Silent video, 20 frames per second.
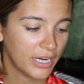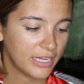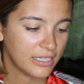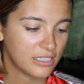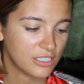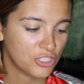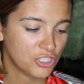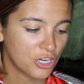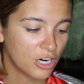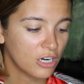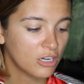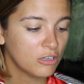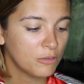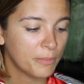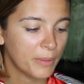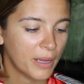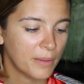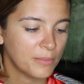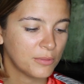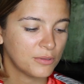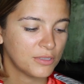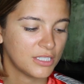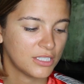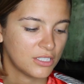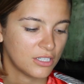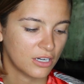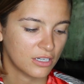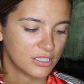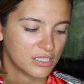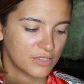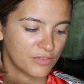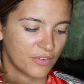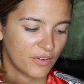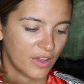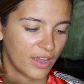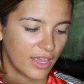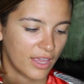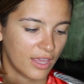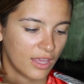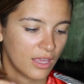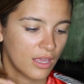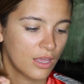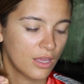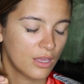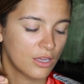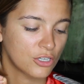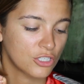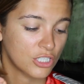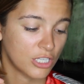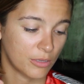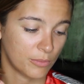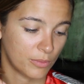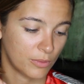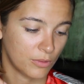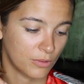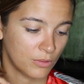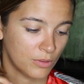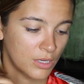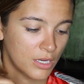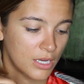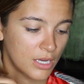It's a charcoal bamboo detoxifying shampoo.